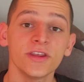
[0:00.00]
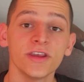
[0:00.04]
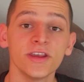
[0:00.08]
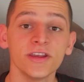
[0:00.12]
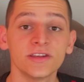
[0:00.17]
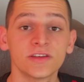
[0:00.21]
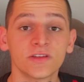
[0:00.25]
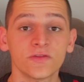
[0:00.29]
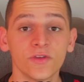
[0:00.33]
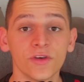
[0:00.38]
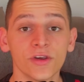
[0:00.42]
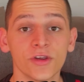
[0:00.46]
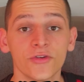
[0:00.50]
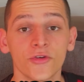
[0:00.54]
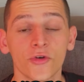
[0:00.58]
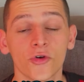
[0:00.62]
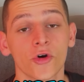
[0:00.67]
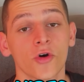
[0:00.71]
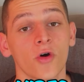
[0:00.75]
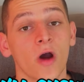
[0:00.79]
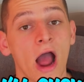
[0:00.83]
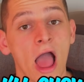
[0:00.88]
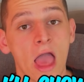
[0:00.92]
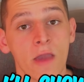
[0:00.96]
this
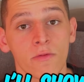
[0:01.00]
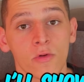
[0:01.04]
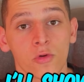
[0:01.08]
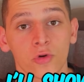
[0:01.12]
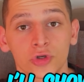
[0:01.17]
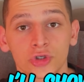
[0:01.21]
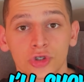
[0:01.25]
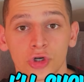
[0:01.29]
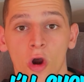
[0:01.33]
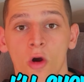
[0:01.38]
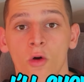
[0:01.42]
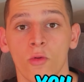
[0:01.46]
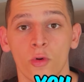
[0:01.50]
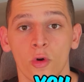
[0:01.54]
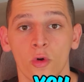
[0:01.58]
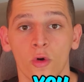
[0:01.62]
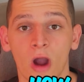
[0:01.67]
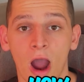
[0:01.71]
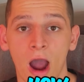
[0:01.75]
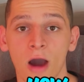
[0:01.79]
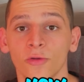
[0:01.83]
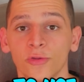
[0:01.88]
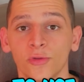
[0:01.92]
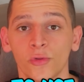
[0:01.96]
video, I will show you
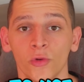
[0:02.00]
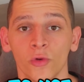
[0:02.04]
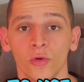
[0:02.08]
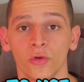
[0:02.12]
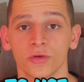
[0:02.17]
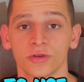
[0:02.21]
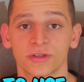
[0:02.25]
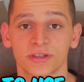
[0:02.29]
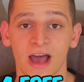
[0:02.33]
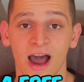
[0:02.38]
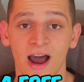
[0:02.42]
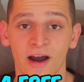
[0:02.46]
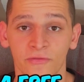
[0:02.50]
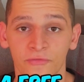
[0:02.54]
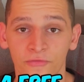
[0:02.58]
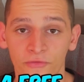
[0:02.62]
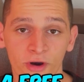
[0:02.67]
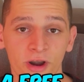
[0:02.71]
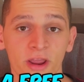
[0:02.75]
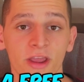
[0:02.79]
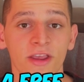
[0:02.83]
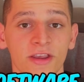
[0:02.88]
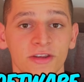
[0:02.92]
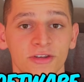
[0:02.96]
how to use a
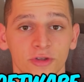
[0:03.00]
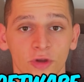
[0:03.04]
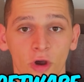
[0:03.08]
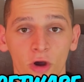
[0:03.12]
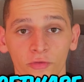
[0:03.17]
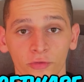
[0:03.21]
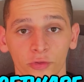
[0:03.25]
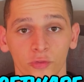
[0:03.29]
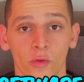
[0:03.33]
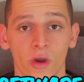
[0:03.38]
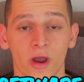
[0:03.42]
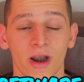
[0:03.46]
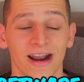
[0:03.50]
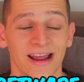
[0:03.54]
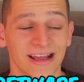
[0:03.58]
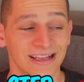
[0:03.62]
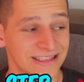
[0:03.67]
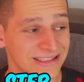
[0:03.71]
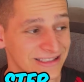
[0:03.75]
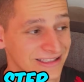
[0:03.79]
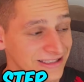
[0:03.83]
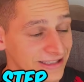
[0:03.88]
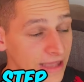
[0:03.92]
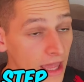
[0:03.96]
free software
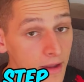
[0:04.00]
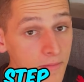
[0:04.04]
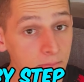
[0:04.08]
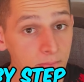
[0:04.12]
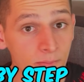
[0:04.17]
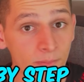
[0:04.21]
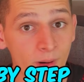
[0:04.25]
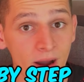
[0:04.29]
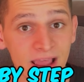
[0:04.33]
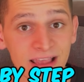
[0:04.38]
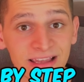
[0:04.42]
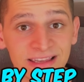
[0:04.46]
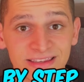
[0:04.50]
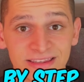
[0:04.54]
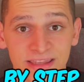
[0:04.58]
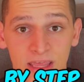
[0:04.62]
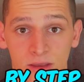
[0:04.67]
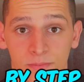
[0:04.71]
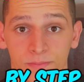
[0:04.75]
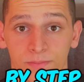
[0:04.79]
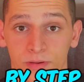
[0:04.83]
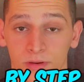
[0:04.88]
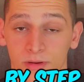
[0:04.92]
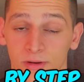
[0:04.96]
step by
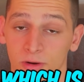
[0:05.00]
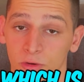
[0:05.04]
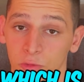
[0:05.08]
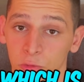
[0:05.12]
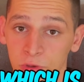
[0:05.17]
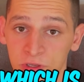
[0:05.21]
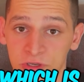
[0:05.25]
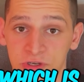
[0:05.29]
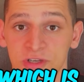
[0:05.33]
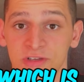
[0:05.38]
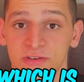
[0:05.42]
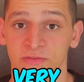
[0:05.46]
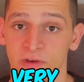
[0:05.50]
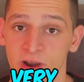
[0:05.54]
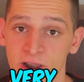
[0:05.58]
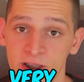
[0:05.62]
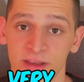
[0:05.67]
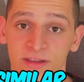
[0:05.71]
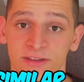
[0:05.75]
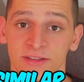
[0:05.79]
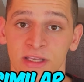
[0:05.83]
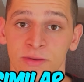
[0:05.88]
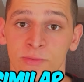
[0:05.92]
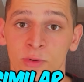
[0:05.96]
step, which is
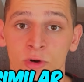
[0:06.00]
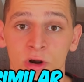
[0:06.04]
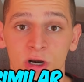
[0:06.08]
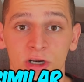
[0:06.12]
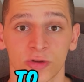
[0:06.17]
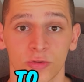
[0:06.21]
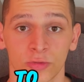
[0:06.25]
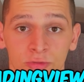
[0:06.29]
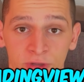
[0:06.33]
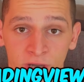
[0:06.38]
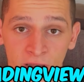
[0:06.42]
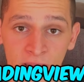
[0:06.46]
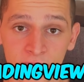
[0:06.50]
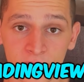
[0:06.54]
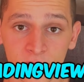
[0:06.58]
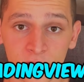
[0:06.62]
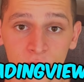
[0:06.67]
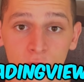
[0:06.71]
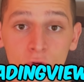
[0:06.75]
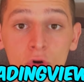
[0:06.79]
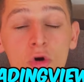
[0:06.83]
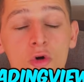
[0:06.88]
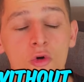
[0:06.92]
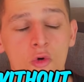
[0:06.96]
very similar to
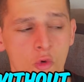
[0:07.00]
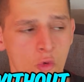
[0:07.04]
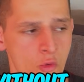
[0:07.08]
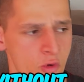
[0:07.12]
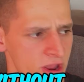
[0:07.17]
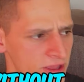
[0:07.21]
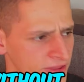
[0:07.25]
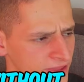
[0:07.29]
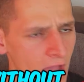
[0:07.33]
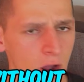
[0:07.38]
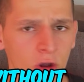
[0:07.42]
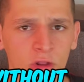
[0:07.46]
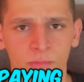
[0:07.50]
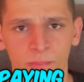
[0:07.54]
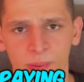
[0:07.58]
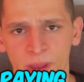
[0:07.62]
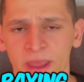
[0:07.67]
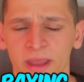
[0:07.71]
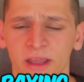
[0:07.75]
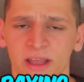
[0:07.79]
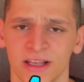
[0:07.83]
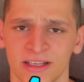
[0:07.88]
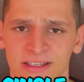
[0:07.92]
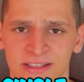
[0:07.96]
TradingView, without
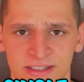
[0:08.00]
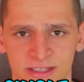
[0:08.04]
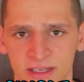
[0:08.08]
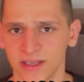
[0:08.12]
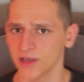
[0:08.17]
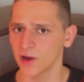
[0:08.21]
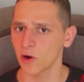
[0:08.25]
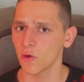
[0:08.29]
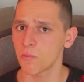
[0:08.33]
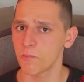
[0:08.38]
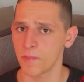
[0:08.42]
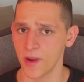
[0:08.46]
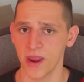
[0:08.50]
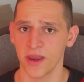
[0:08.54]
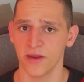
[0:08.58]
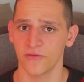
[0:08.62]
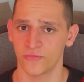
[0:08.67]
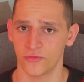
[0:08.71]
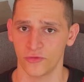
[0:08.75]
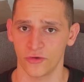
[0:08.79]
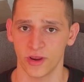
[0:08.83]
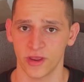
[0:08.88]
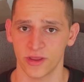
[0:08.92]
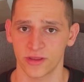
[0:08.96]
paying a single penny
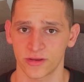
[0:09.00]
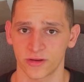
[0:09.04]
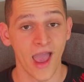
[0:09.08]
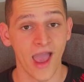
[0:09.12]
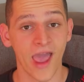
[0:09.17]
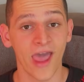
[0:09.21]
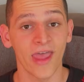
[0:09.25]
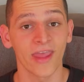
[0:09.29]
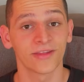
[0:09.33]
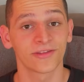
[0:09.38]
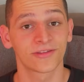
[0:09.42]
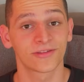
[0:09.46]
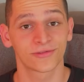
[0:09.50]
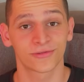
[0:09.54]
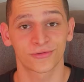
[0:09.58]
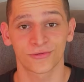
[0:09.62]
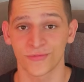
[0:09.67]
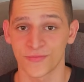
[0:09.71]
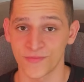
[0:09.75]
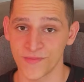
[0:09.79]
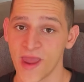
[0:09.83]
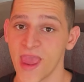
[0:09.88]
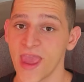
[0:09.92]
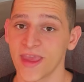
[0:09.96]
for it. And
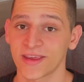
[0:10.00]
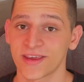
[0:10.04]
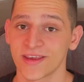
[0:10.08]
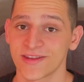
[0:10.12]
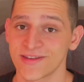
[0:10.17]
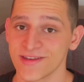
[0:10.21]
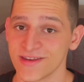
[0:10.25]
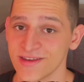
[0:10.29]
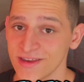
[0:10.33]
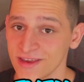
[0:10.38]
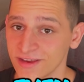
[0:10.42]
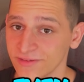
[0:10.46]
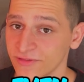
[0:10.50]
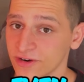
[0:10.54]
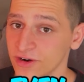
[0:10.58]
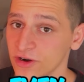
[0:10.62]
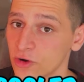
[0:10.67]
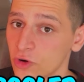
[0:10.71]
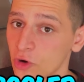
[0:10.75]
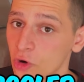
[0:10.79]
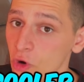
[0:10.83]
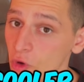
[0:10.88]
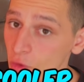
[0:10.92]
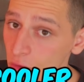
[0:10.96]
to make it
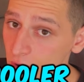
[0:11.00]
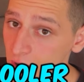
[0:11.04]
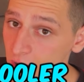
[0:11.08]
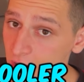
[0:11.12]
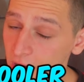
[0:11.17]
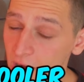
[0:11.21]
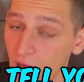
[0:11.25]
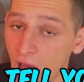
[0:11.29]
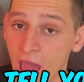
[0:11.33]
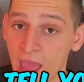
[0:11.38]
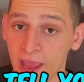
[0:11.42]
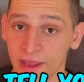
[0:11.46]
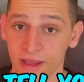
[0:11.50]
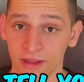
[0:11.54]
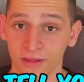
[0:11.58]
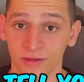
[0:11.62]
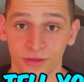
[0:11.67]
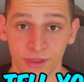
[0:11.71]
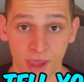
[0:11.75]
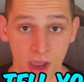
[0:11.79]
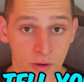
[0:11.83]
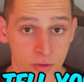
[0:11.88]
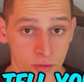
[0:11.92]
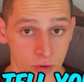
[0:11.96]
even cooler, I
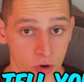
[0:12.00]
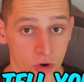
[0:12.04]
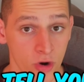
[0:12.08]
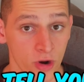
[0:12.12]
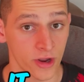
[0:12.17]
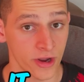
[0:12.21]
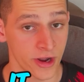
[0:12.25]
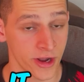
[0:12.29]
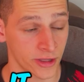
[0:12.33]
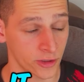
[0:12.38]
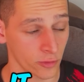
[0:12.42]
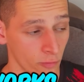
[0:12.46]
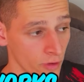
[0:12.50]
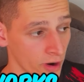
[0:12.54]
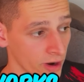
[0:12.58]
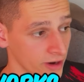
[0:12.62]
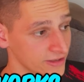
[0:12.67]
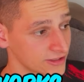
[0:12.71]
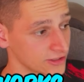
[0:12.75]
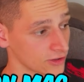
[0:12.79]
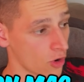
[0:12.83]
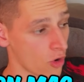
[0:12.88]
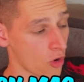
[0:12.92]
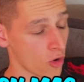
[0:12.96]
can tell you, it
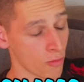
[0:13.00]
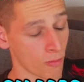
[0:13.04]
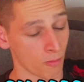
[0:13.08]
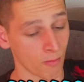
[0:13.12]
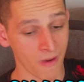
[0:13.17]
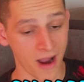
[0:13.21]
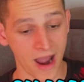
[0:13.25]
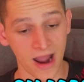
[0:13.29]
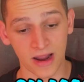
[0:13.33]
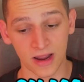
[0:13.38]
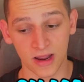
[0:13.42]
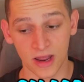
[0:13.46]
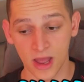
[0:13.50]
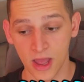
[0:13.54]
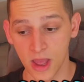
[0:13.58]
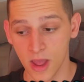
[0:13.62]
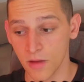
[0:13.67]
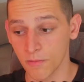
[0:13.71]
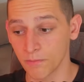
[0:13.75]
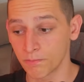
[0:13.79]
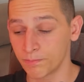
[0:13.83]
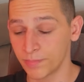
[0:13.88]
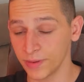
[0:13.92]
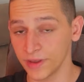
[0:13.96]
works on Mac,
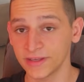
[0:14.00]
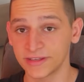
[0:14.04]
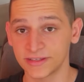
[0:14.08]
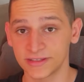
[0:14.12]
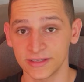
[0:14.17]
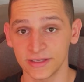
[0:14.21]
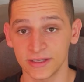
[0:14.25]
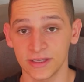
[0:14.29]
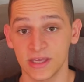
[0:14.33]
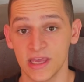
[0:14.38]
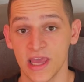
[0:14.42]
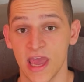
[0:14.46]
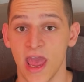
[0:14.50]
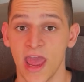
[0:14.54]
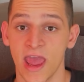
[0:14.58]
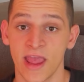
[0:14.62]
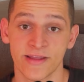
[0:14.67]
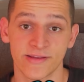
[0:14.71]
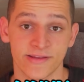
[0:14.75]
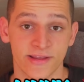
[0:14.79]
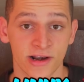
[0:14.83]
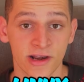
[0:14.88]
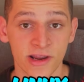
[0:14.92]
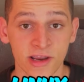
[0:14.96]
P C
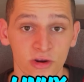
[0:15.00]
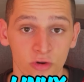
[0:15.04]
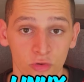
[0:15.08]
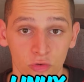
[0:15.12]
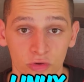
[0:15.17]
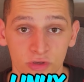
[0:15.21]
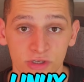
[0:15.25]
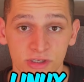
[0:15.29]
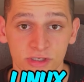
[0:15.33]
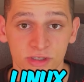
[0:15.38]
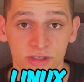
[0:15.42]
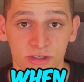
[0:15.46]
and Linux.